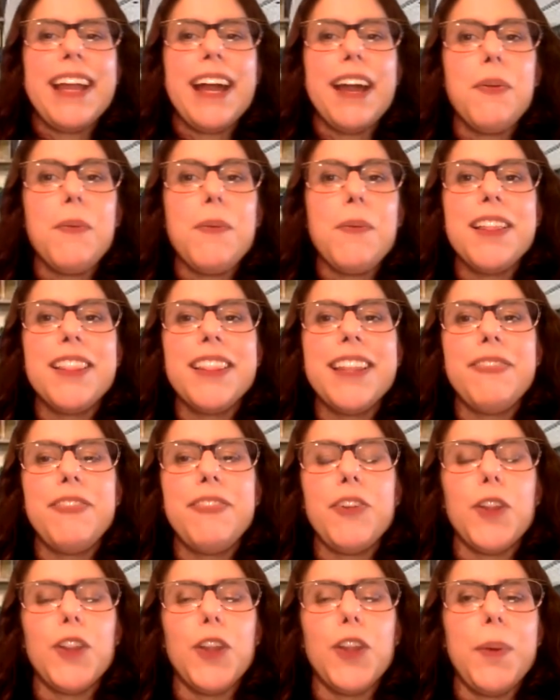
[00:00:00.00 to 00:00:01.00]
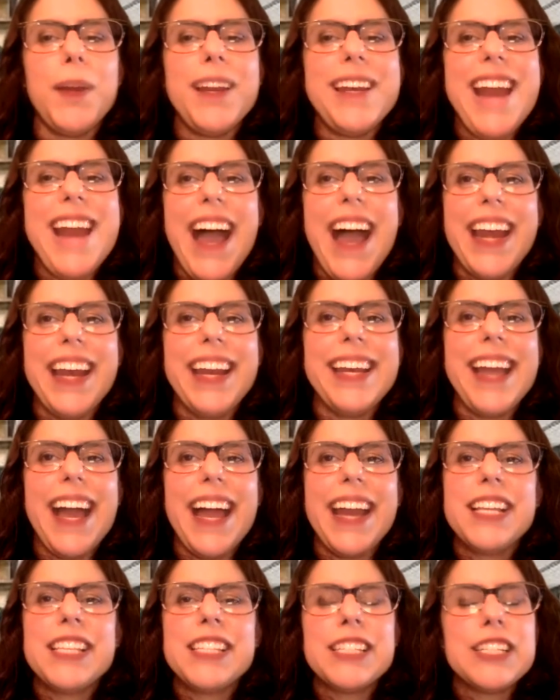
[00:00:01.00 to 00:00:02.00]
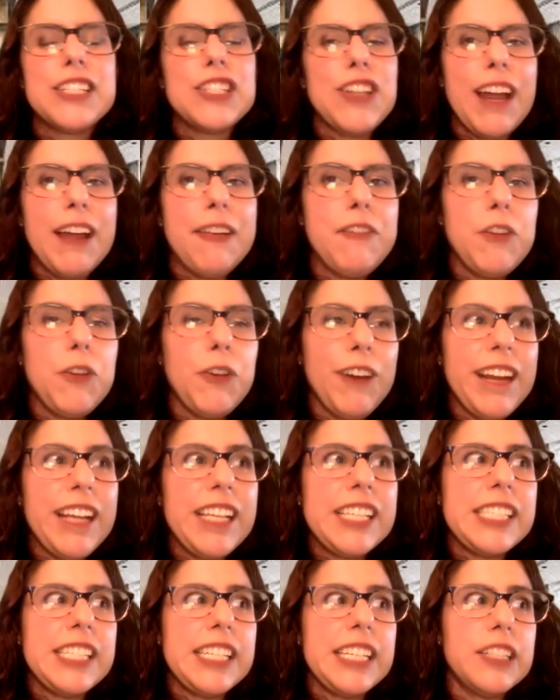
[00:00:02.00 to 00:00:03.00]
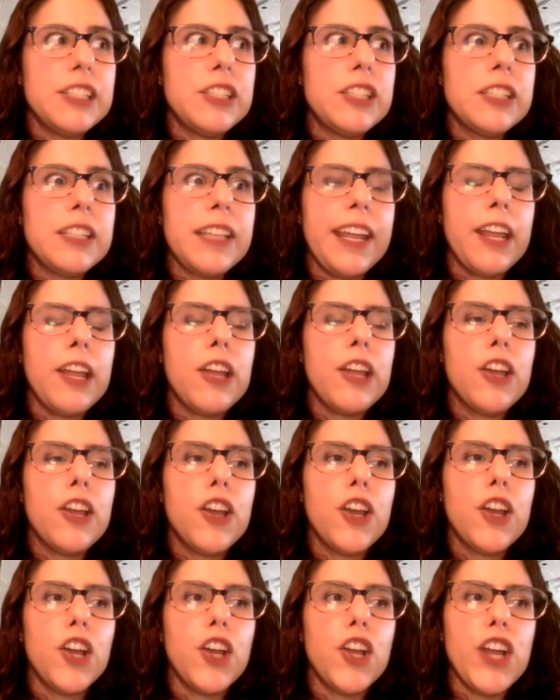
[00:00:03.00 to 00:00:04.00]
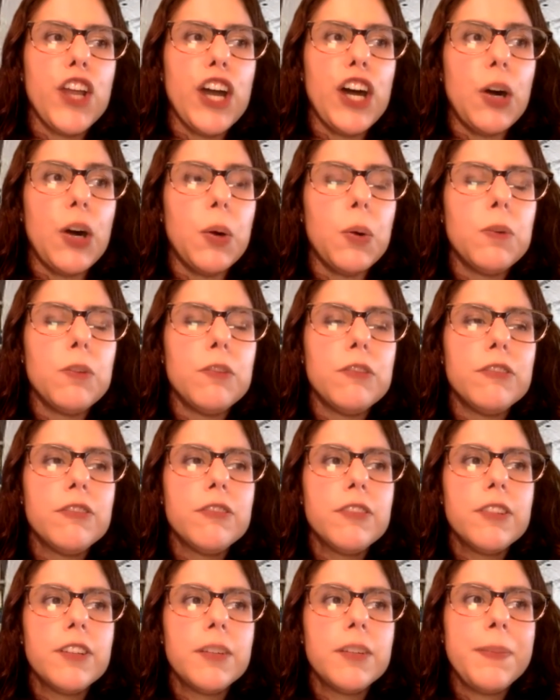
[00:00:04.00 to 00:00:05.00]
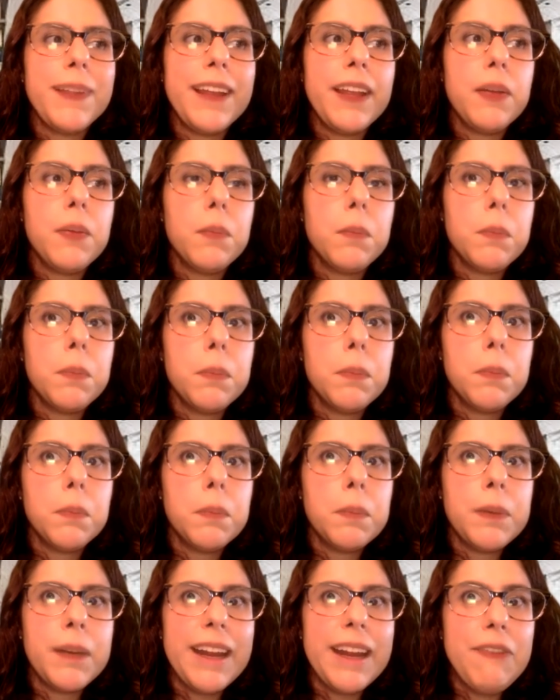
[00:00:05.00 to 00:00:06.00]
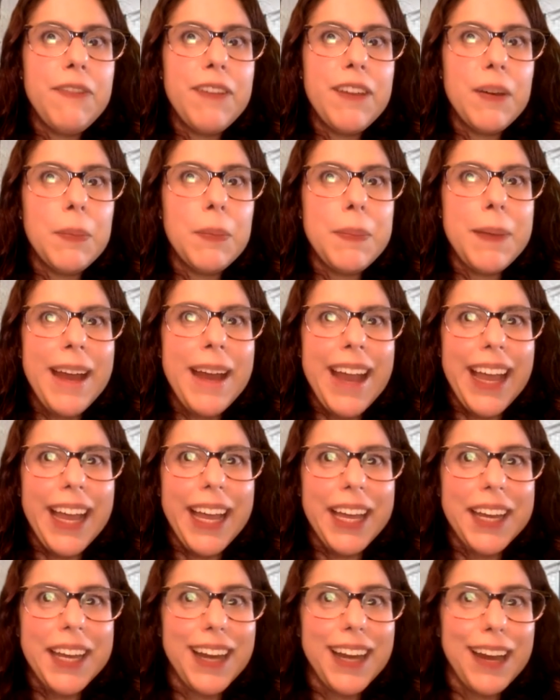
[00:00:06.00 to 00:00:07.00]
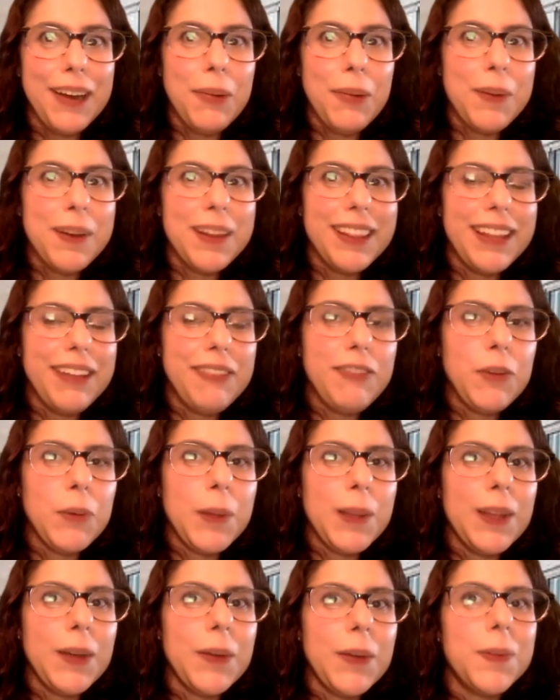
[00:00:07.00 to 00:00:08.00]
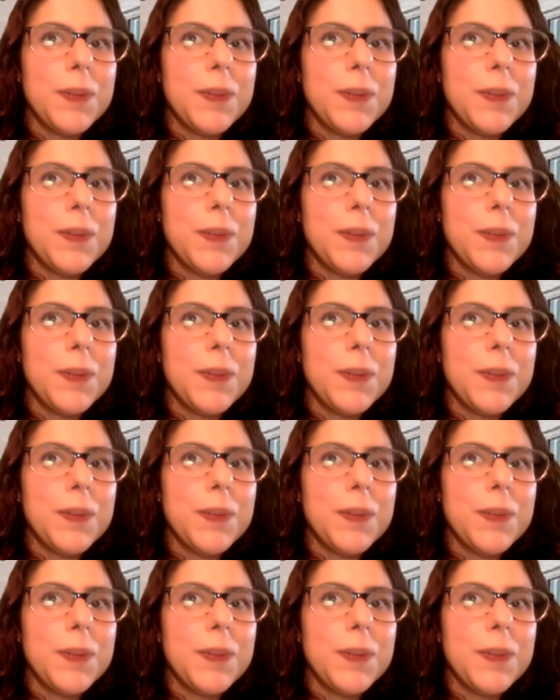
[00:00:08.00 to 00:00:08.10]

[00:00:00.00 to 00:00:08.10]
I don't want to leave you alone with daddy. Daddy's going to drive you crazy. And she's like, go. I'm like, but I feel bad. I don't want to leave you alone.